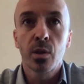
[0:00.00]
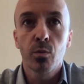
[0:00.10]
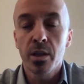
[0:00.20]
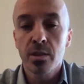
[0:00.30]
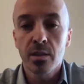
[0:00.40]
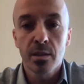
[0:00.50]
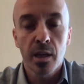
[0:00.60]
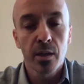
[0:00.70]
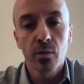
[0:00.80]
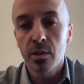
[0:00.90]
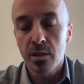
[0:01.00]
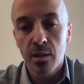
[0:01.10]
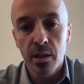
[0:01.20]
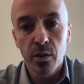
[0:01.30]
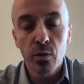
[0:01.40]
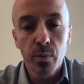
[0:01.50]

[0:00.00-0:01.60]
questions. I know there's a lot of new